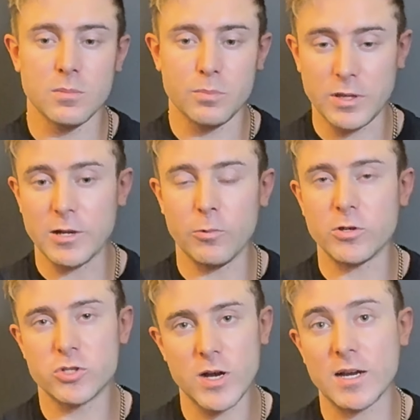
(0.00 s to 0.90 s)
playing
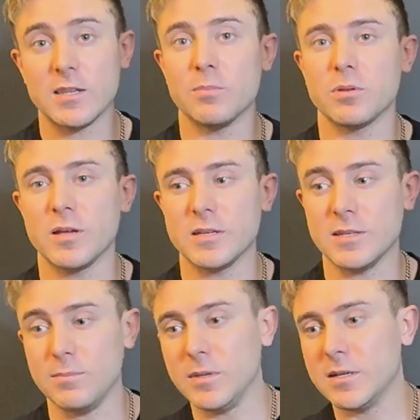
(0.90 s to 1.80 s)
one track and then playing
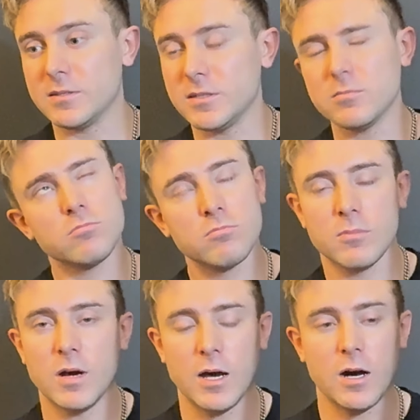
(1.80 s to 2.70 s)
immediately.
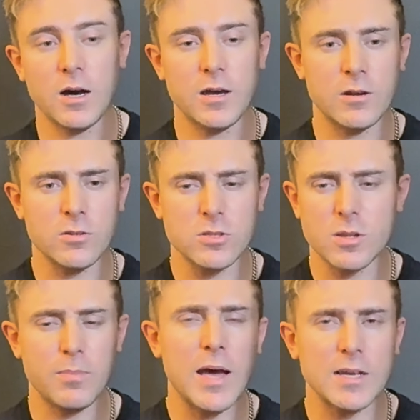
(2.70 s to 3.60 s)
And also
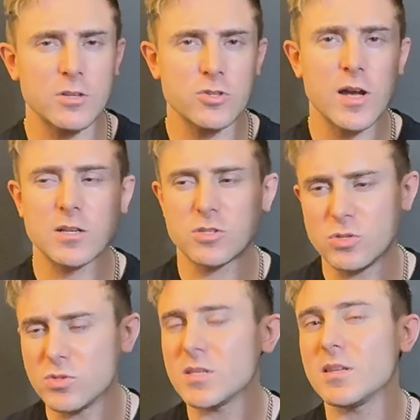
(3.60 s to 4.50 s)
the backing tracks,
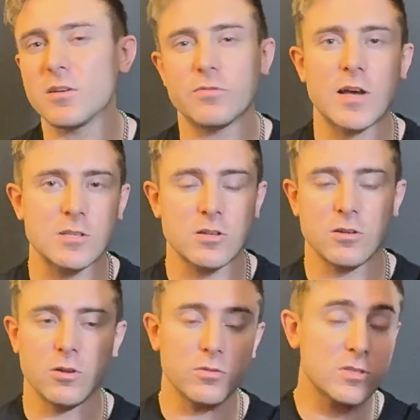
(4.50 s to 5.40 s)
using the effects
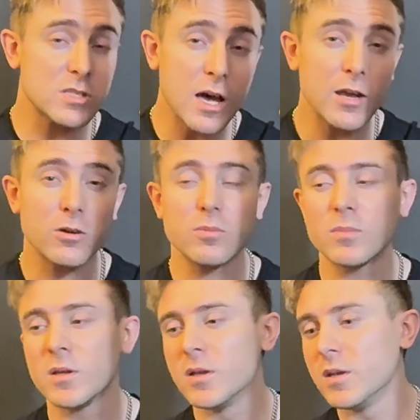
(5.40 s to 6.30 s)
alongside
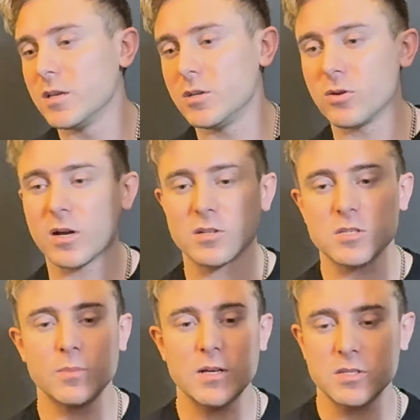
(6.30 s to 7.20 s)
them,
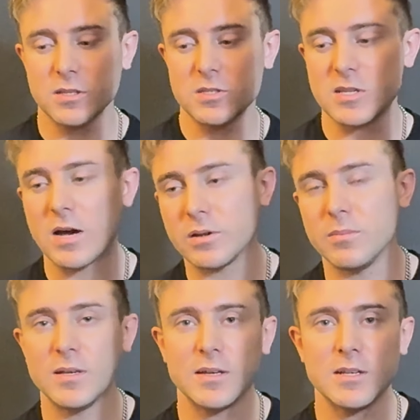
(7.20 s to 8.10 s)
customizing the sound and
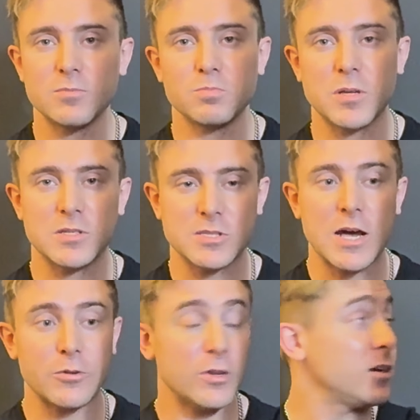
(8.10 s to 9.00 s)
making it
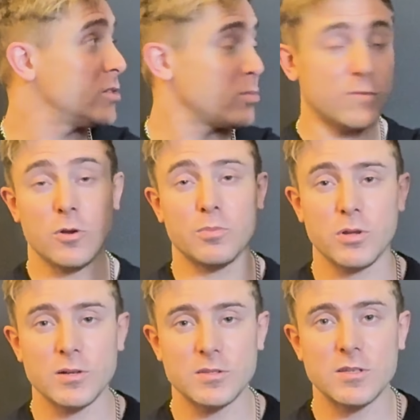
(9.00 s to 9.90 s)
sound nice. If you're
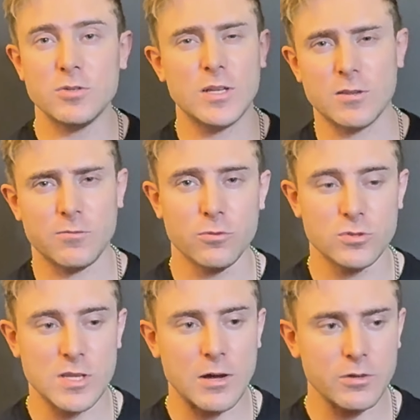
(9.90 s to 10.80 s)
plugged in, you get the full
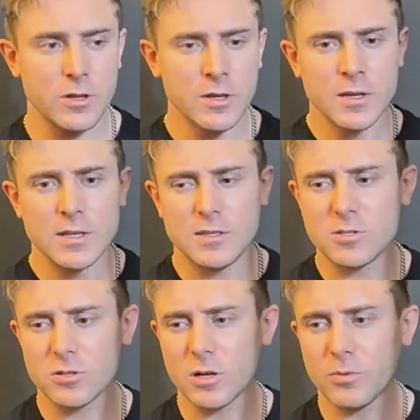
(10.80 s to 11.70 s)
sound.
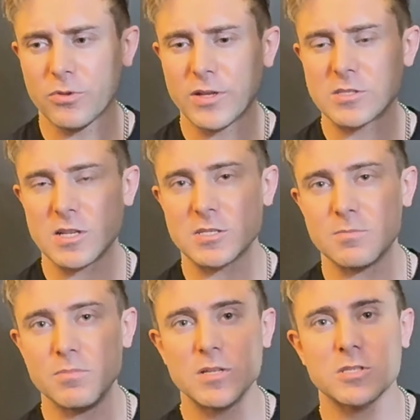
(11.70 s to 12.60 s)
These are a couple things that's
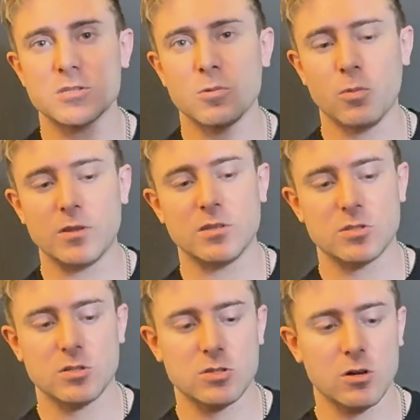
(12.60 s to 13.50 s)
missed with this
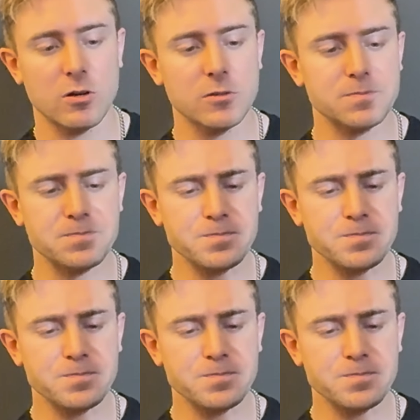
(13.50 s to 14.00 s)
guitar.